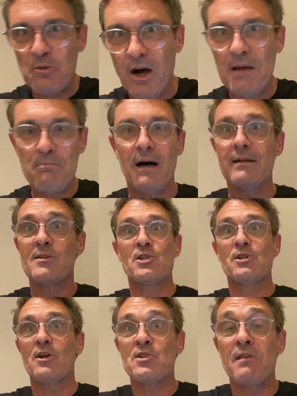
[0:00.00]
my part. It's
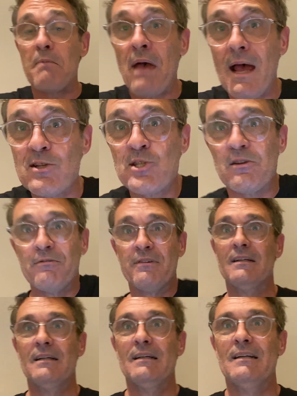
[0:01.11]
just they're passive.
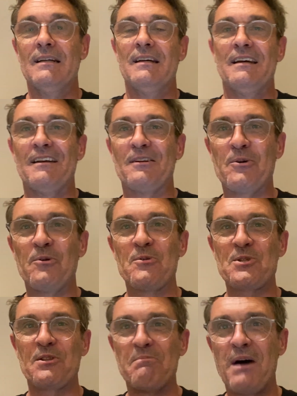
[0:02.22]
And of
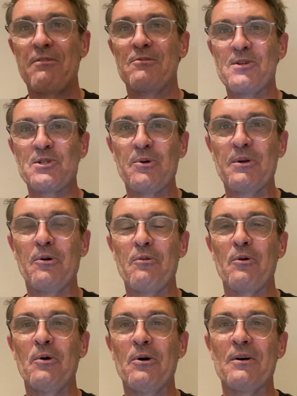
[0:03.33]
course, the mother is doing all
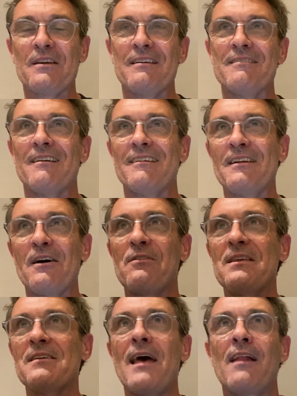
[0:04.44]
the work. And I know
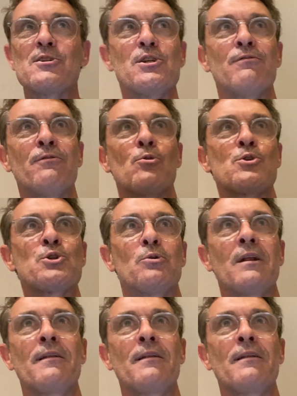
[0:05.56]
the analogy falls short a